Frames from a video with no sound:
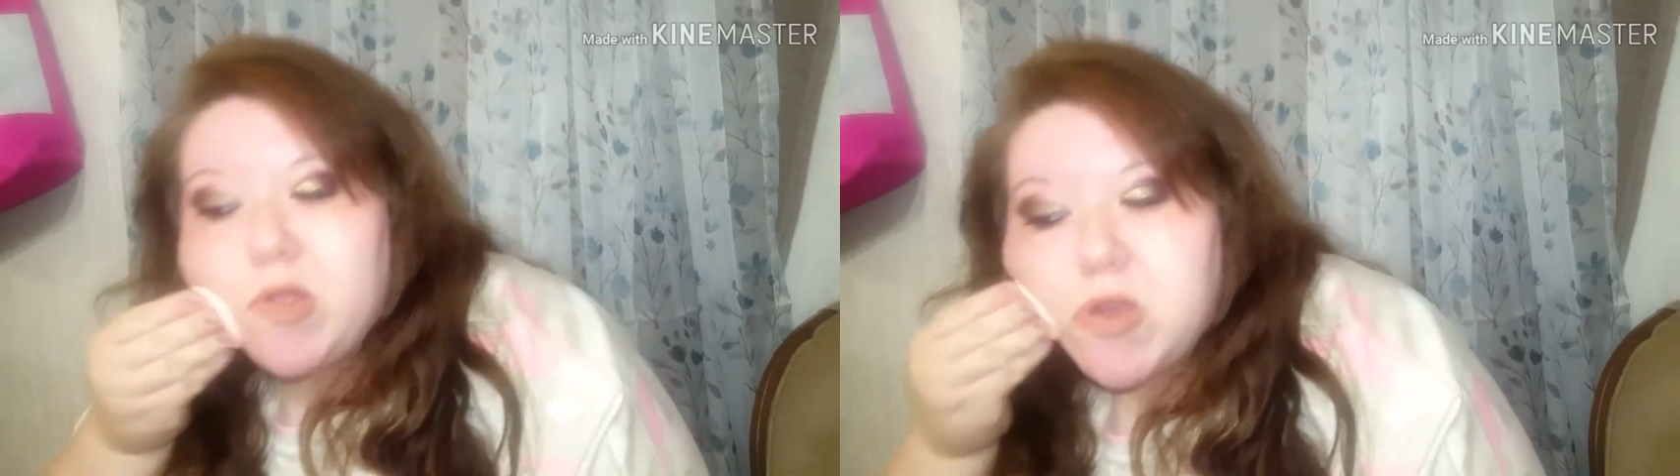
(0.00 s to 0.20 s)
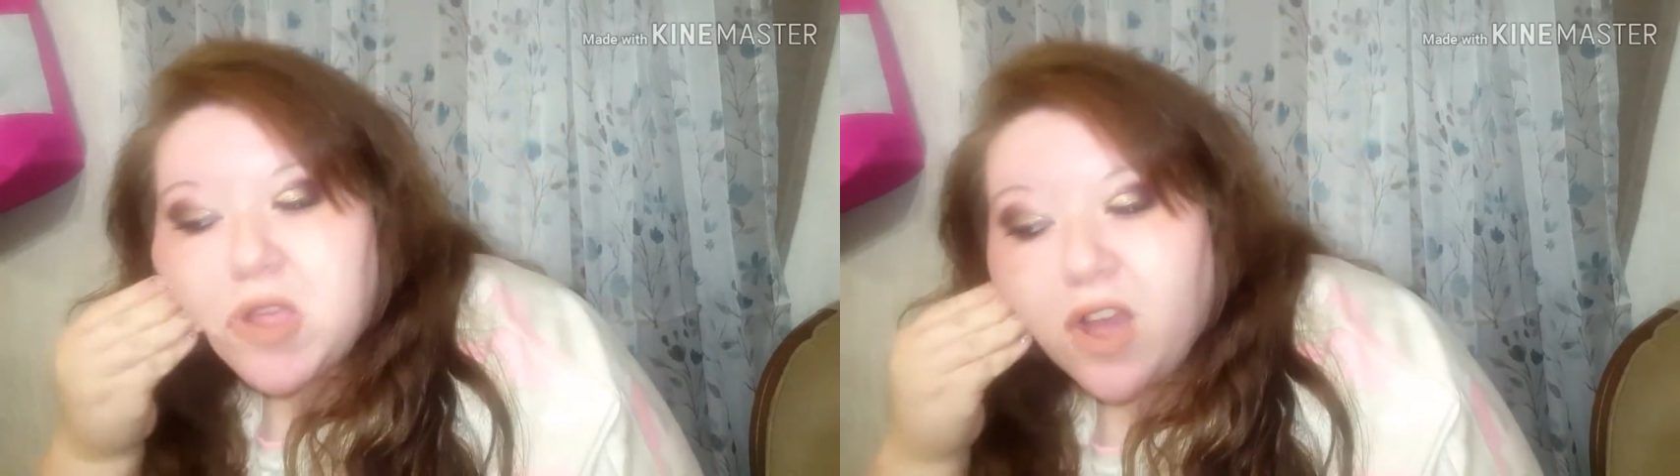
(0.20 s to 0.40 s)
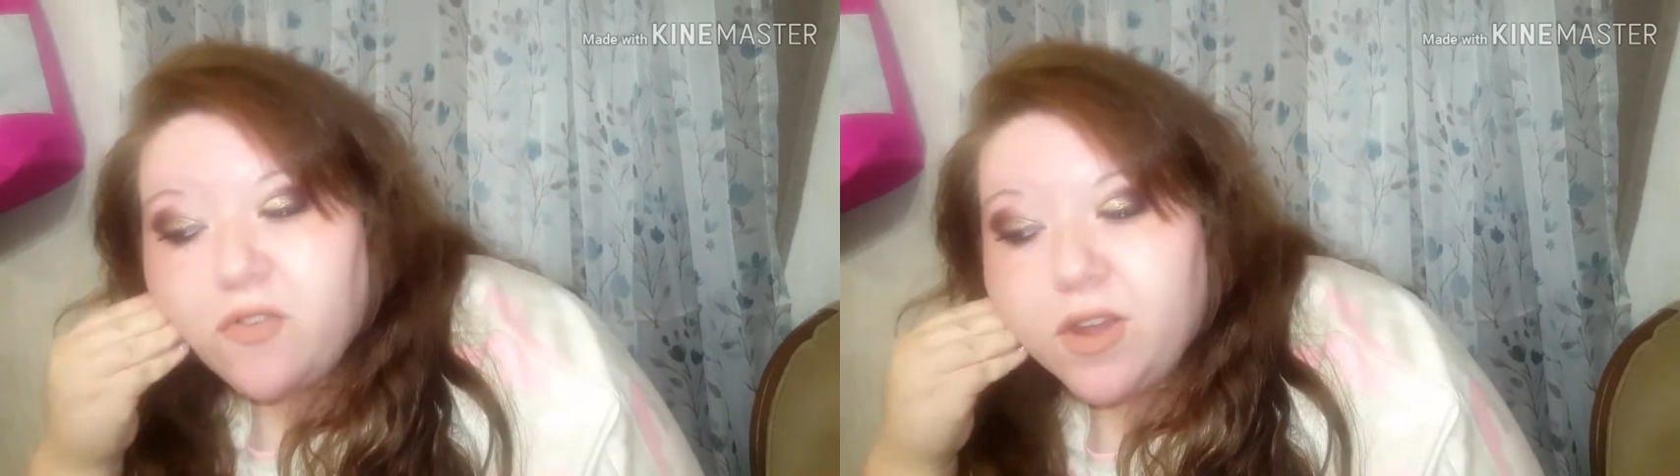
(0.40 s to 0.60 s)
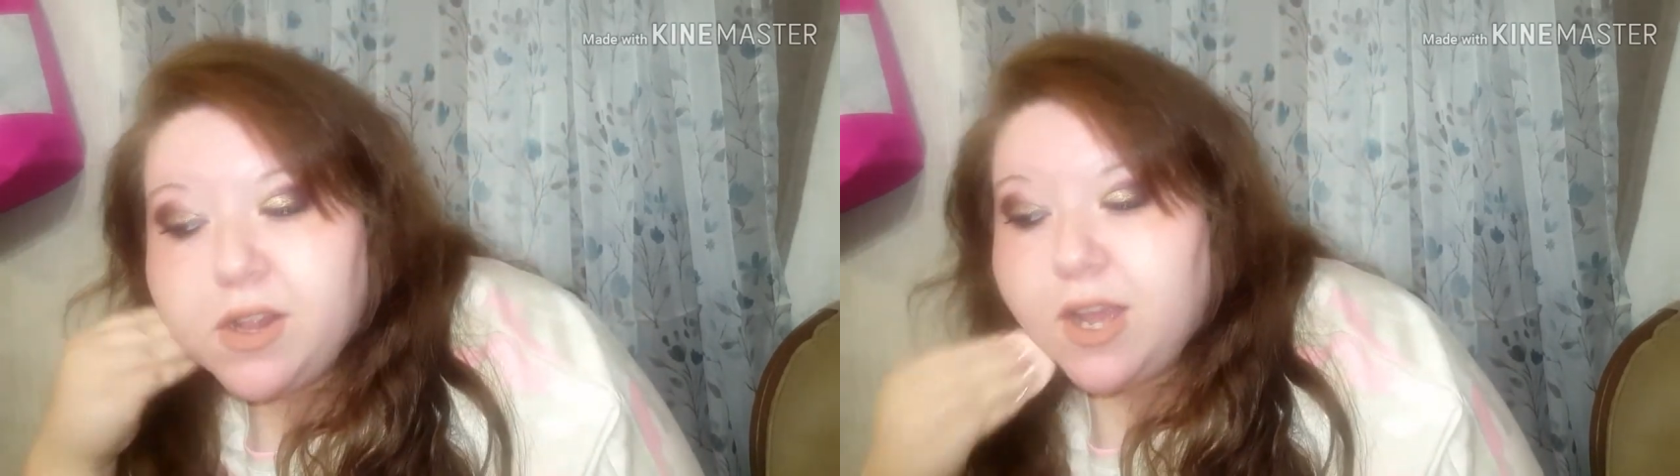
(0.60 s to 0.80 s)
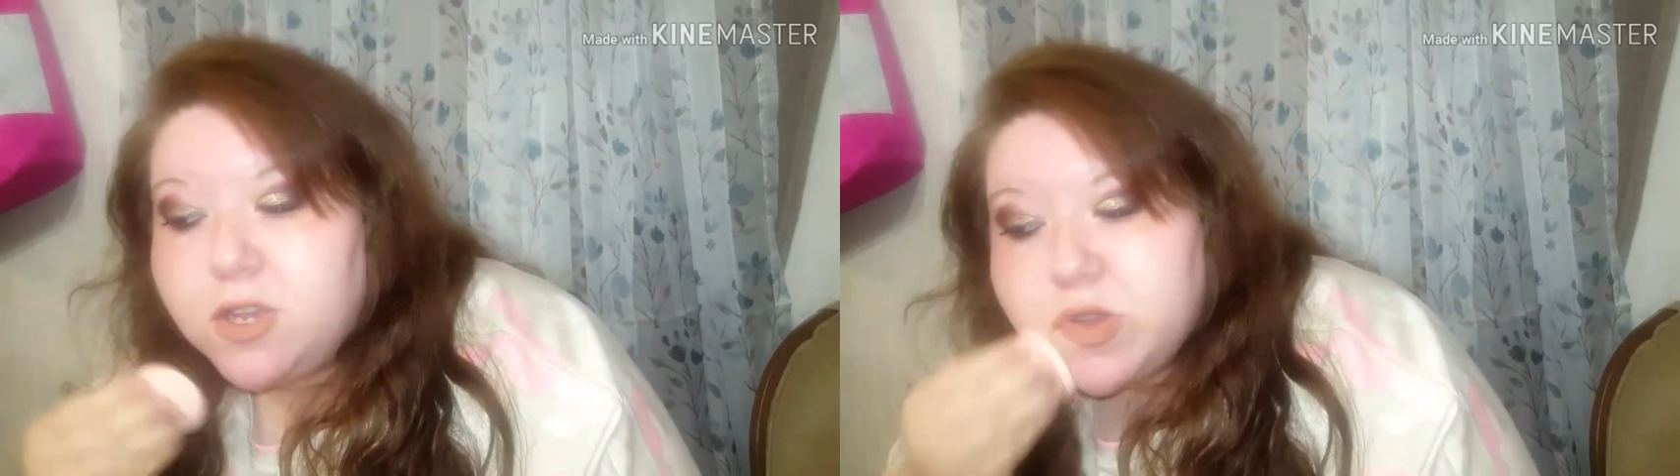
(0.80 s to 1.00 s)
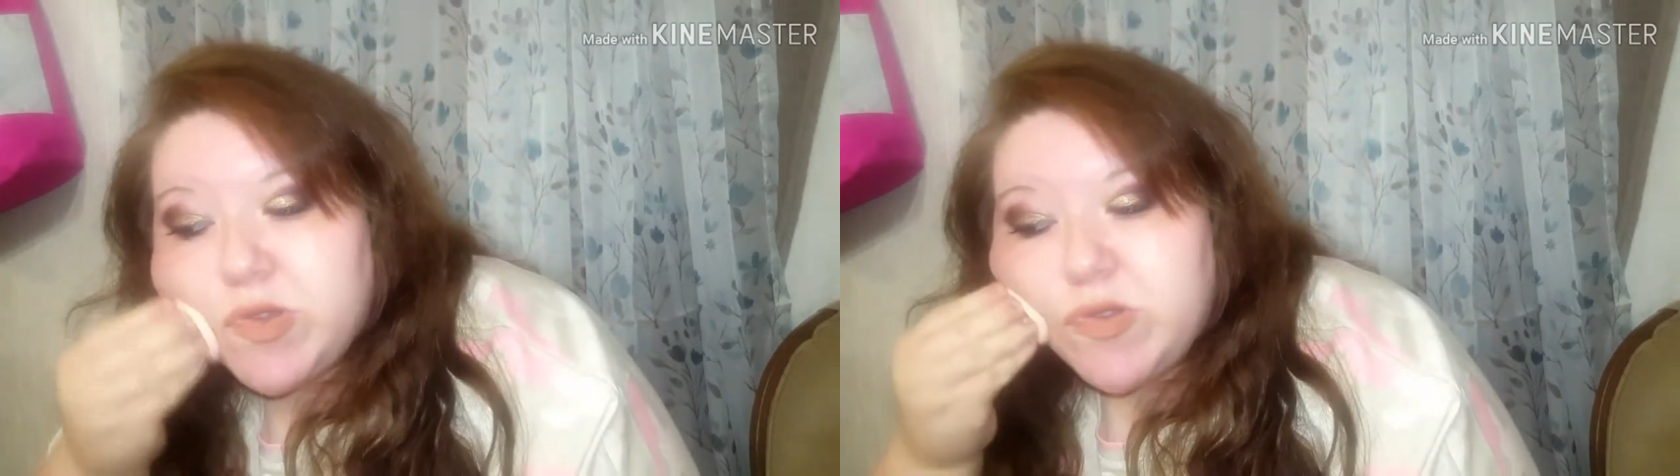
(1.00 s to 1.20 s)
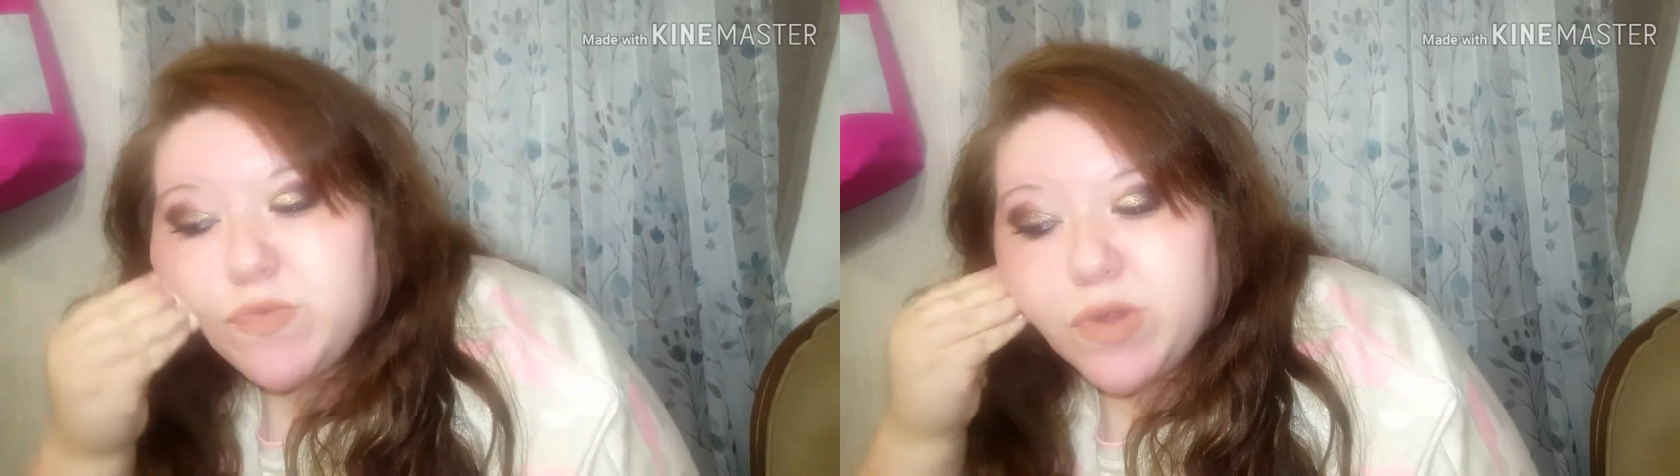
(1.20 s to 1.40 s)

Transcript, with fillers: looks like foundation,